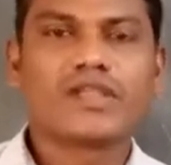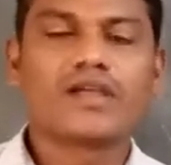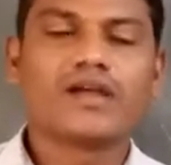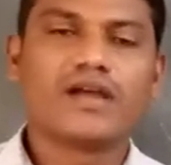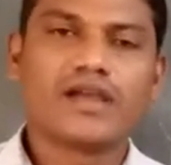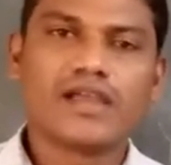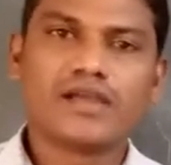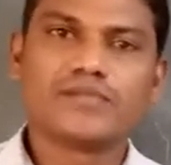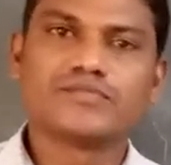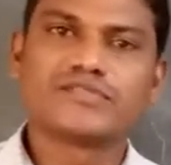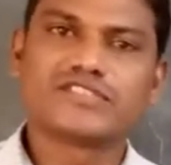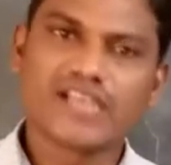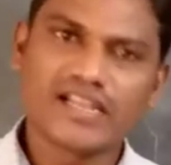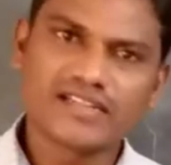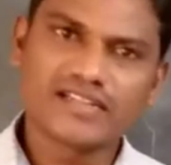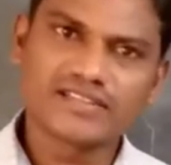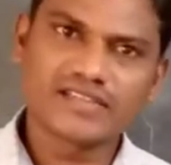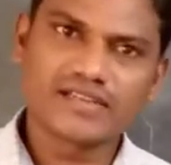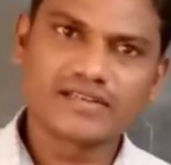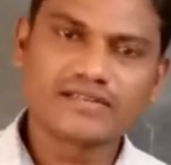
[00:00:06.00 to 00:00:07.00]
I am
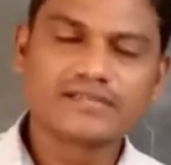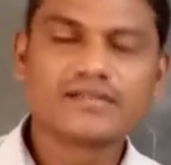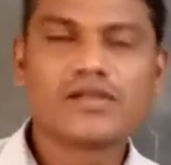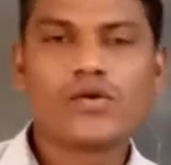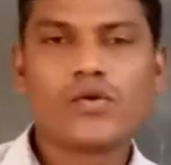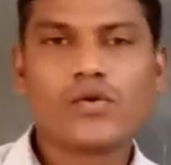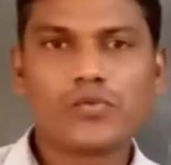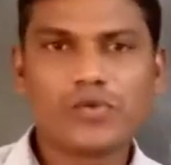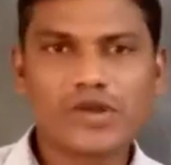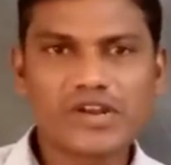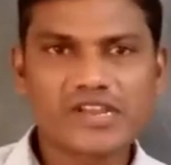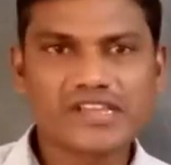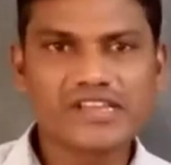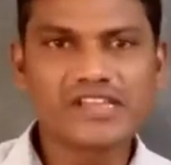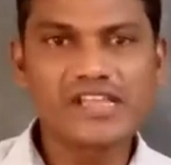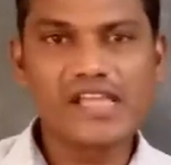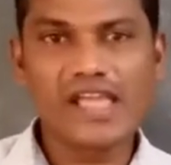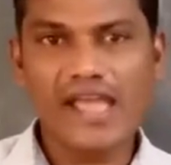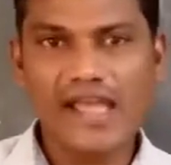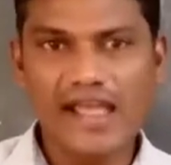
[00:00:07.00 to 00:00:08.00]
Santan,
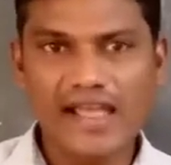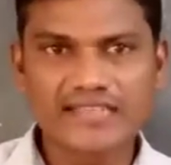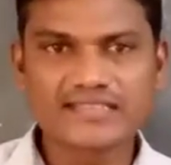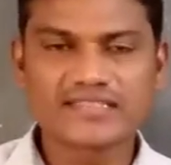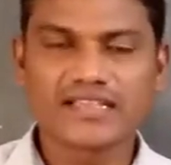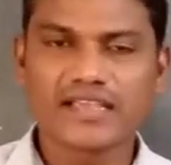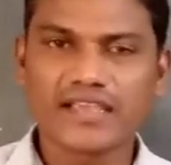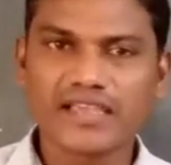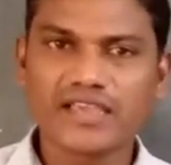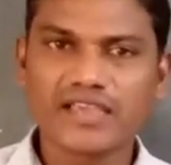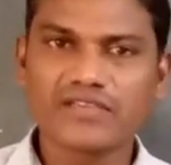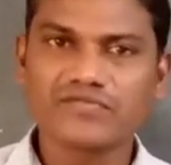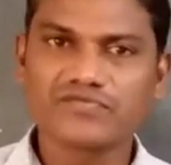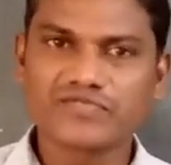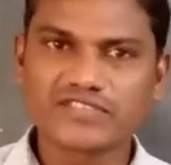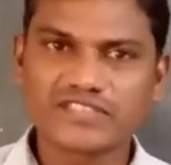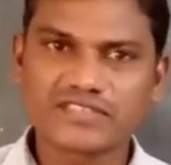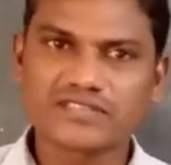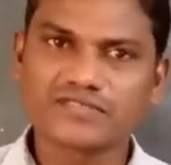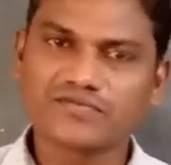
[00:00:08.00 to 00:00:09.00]
working as a
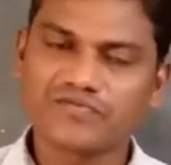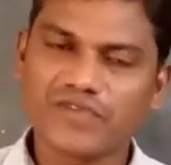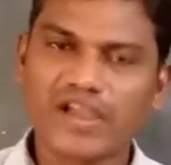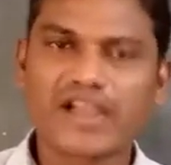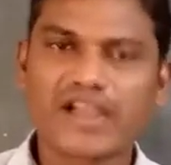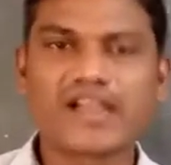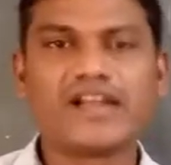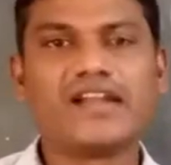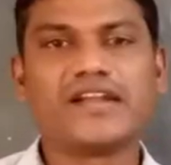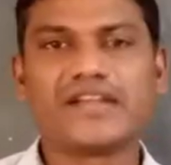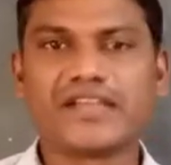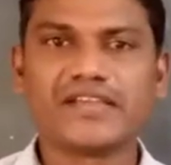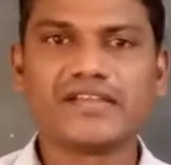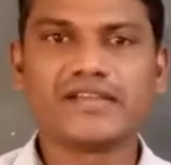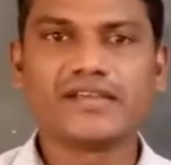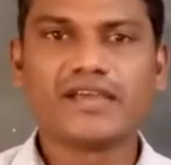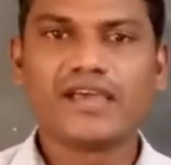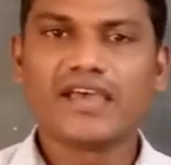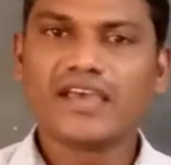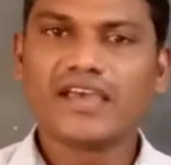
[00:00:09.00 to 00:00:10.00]
physics
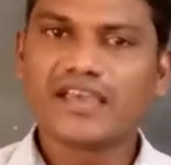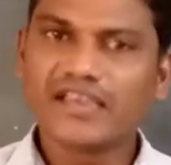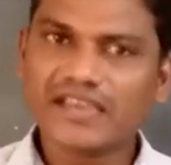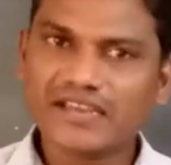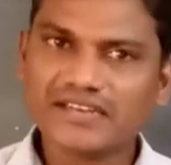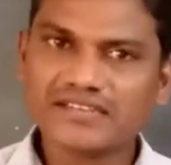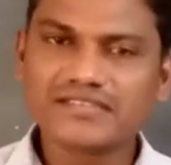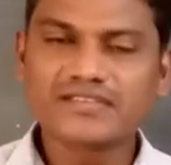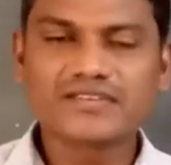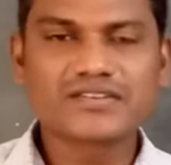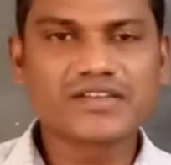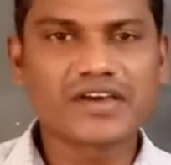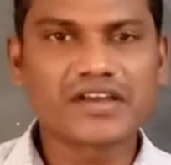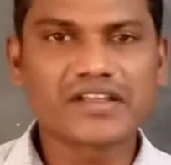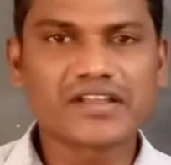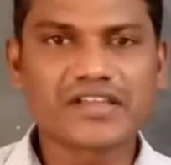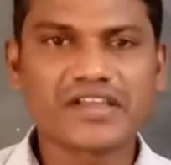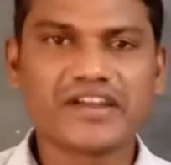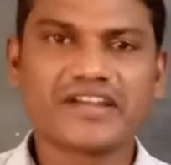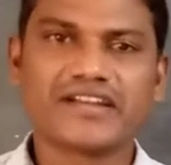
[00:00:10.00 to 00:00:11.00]
faculty in
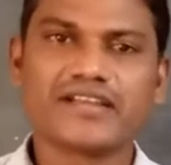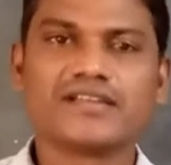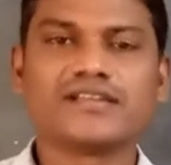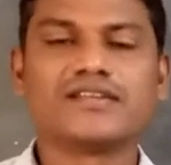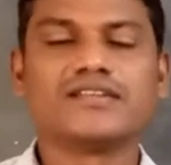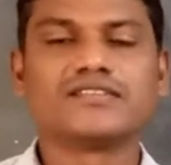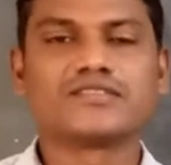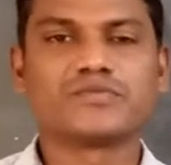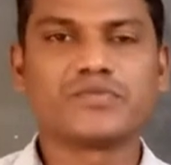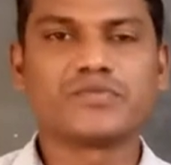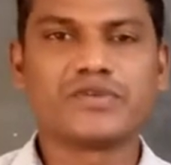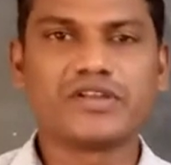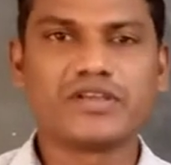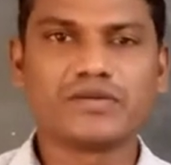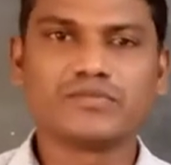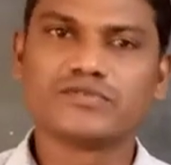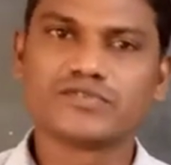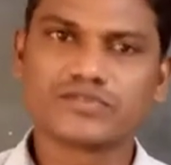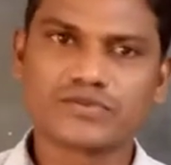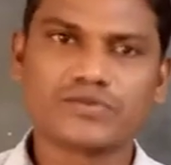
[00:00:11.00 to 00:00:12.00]
Target English Medium
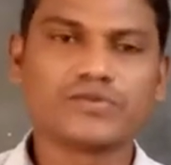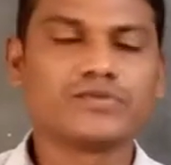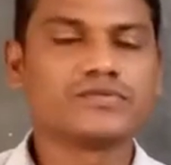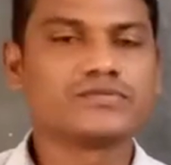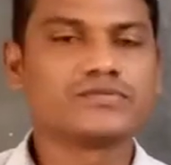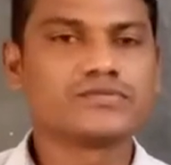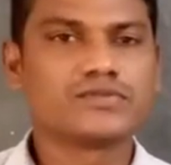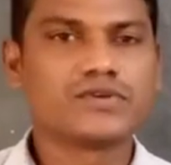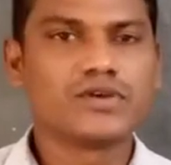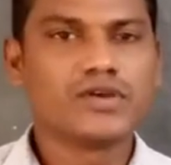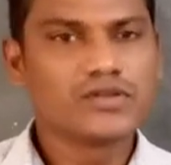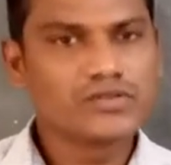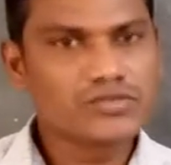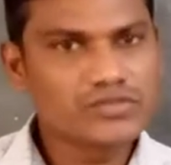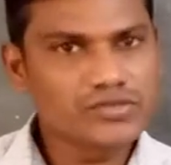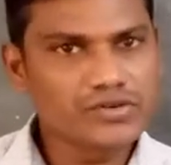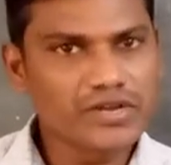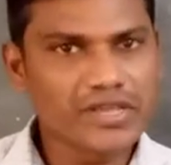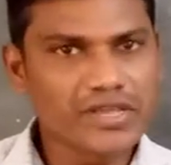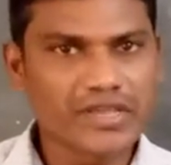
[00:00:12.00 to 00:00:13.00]
School.
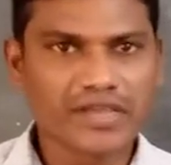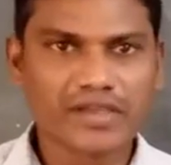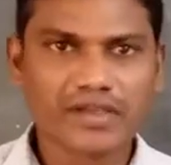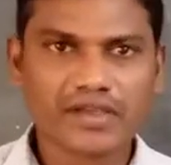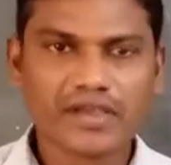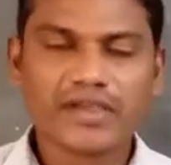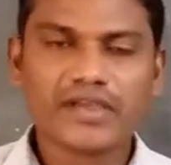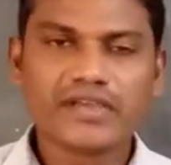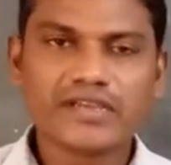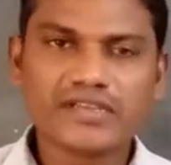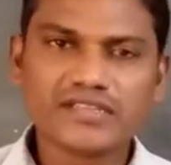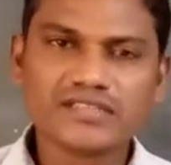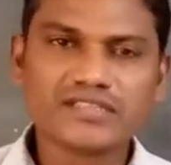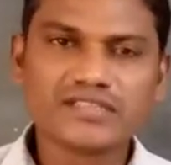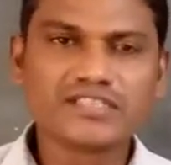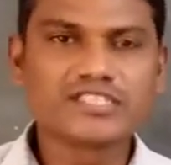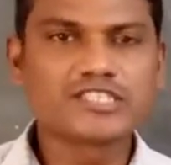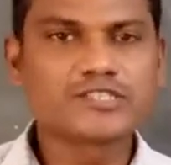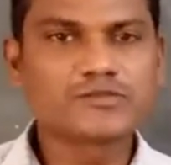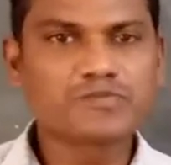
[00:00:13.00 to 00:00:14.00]
Today, in
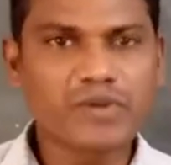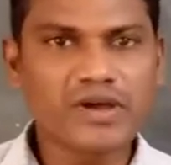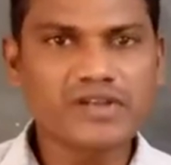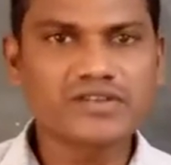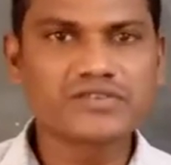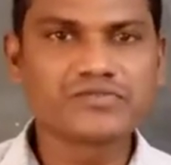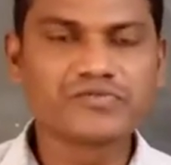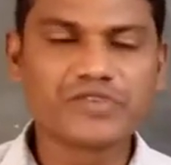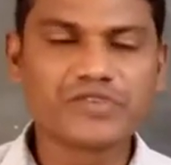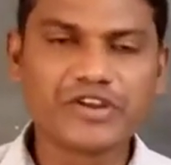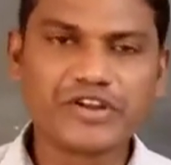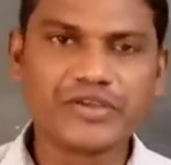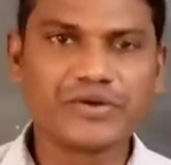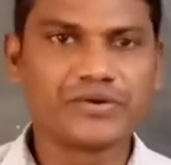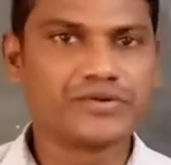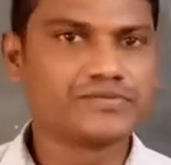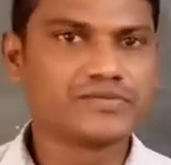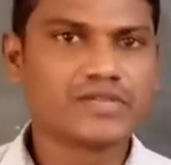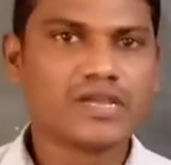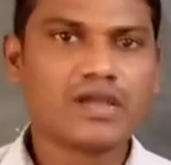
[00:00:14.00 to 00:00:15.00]
this short video,
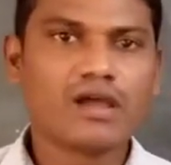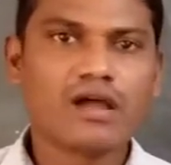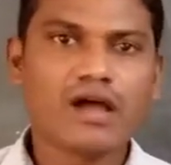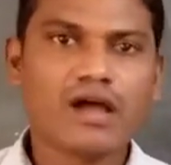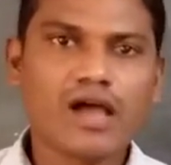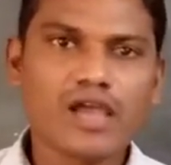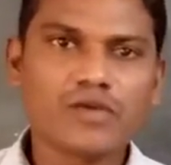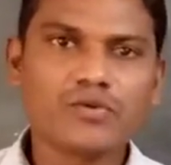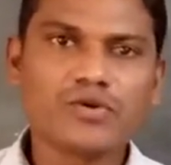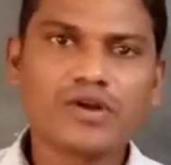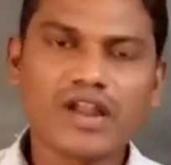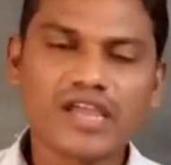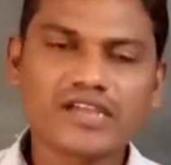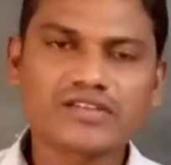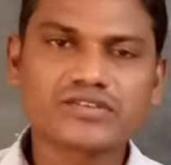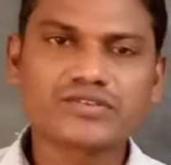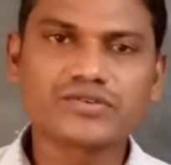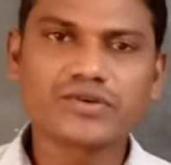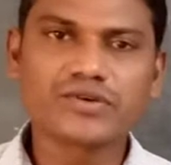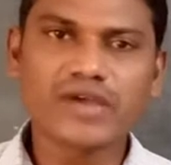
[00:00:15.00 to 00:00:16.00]
I would
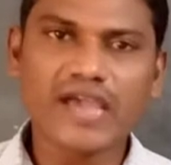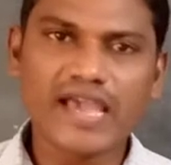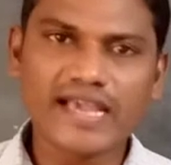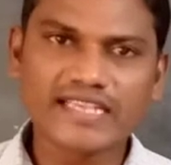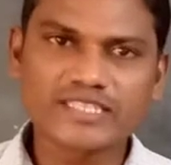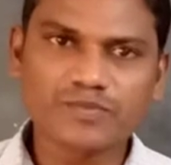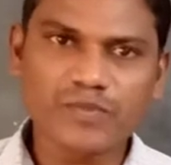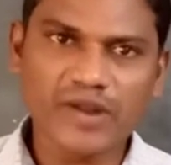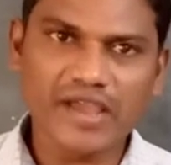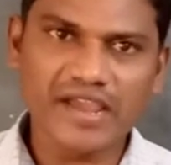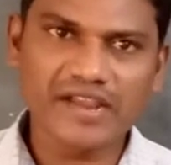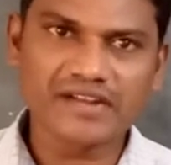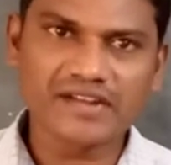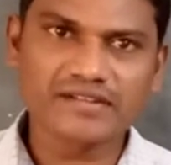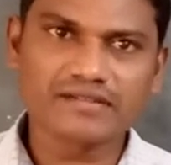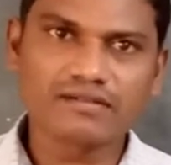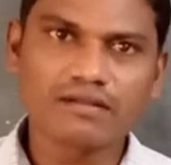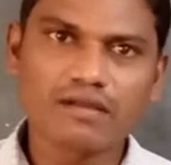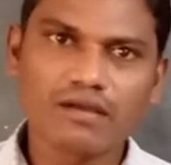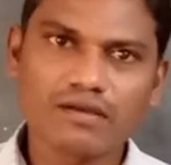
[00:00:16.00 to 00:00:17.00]
like to
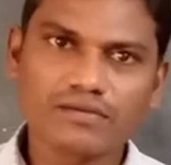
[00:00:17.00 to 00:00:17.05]
explain